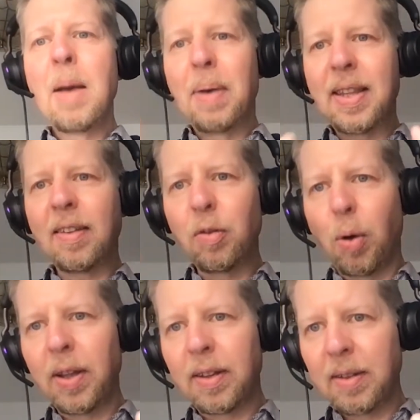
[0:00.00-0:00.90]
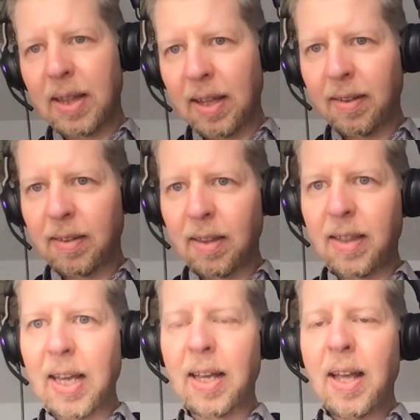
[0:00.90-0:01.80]
But this is the
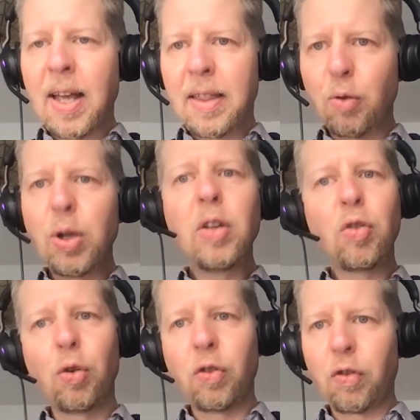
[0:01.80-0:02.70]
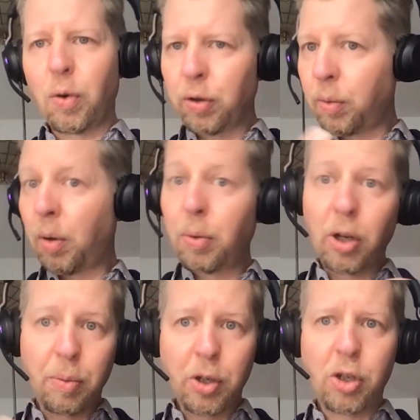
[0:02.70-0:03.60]
thing, the resource of quantum
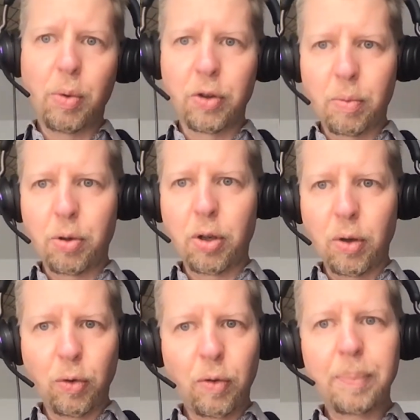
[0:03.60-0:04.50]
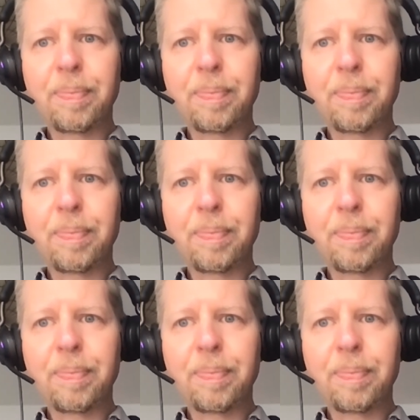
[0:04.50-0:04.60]
computing which you want to produce.